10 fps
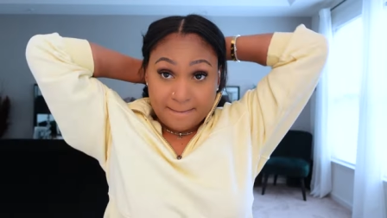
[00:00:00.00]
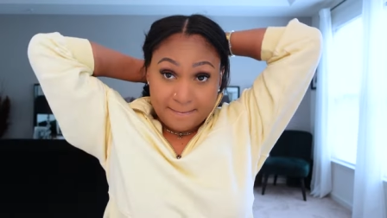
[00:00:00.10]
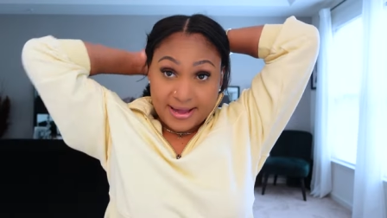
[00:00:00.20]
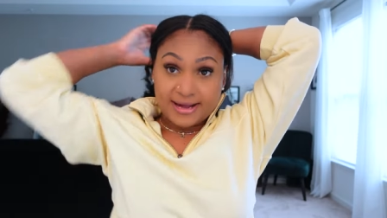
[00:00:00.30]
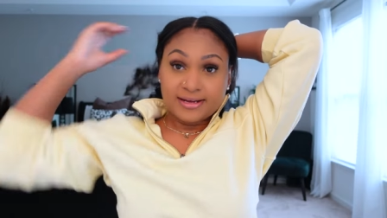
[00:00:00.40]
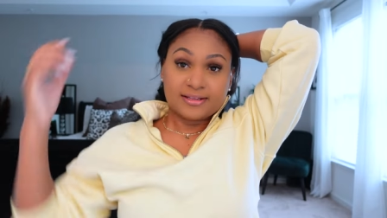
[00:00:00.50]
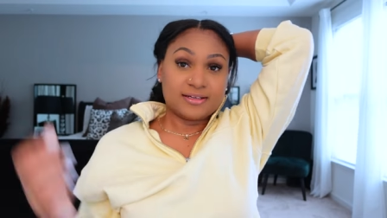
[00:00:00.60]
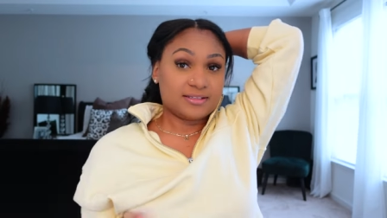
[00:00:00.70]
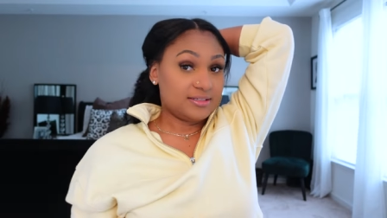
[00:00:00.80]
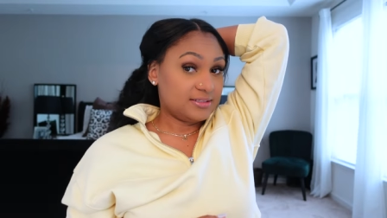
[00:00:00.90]
back
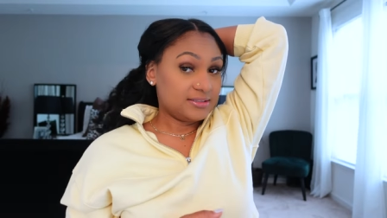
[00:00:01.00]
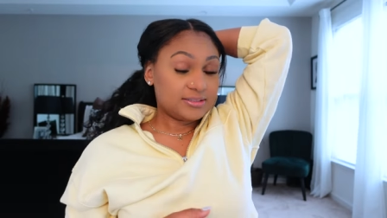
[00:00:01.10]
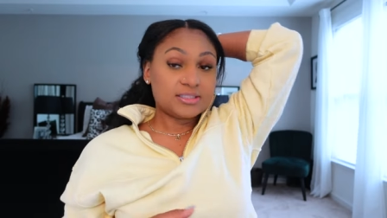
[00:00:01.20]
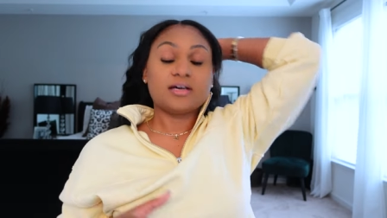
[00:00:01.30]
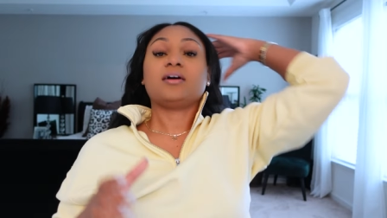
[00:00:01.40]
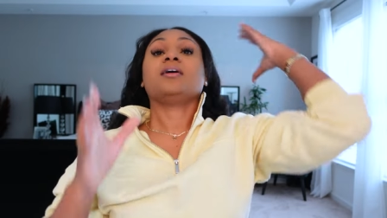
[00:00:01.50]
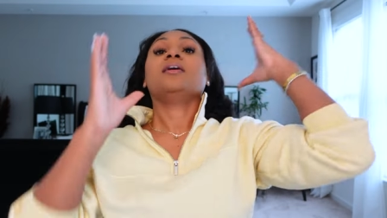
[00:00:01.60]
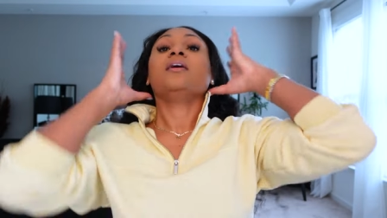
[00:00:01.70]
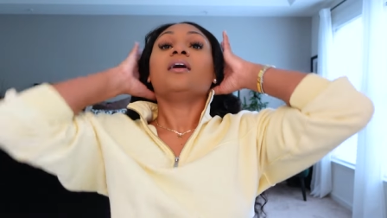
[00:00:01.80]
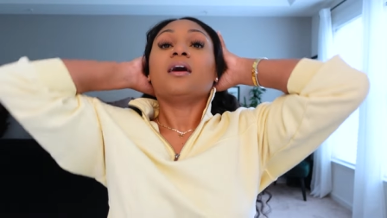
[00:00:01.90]
like this.
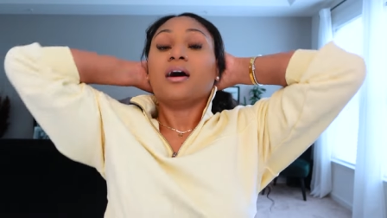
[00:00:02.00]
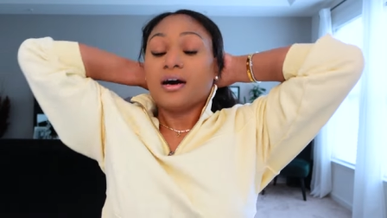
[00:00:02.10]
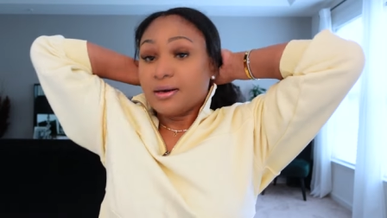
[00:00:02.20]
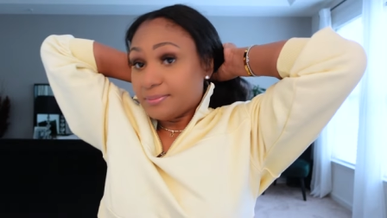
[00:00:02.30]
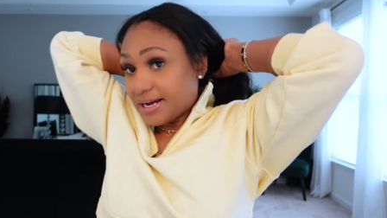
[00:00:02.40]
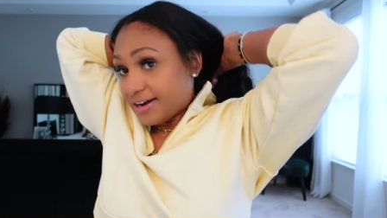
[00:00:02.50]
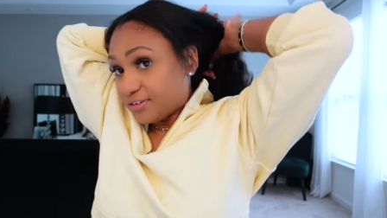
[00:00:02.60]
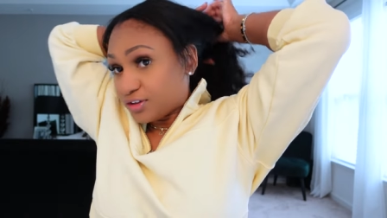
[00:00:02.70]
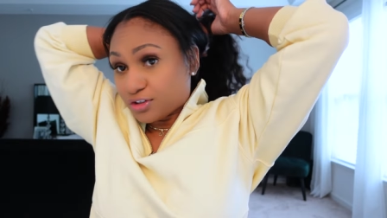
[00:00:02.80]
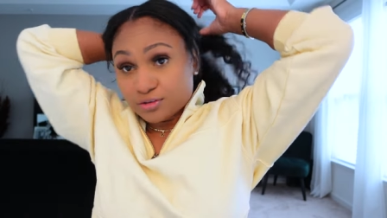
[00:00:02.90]
Um, I have
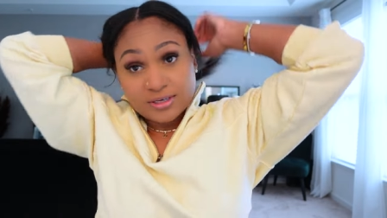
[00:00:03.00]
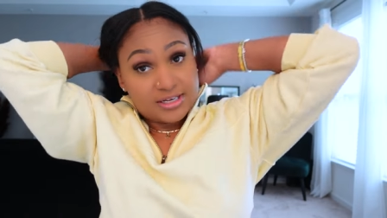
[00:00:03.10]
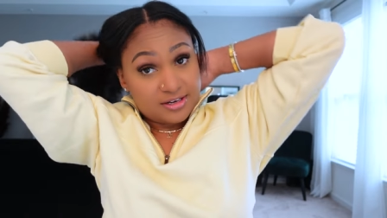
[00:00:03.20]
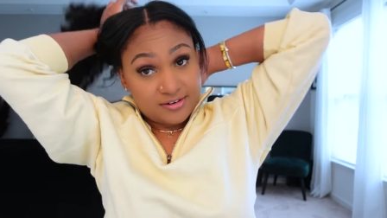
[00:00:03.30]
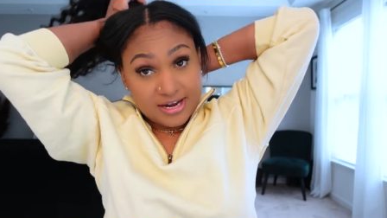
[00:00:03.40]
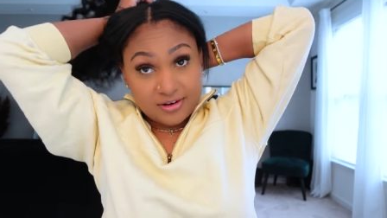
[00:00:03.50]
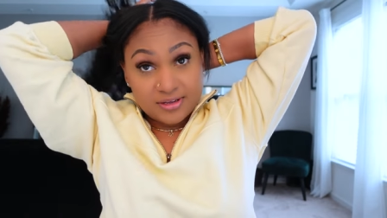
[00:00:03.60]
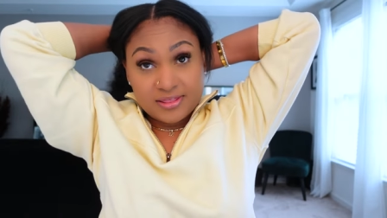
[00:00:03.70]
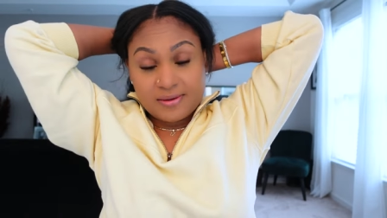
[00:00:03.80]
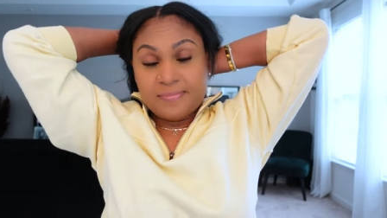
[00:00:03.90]
a little hair out in the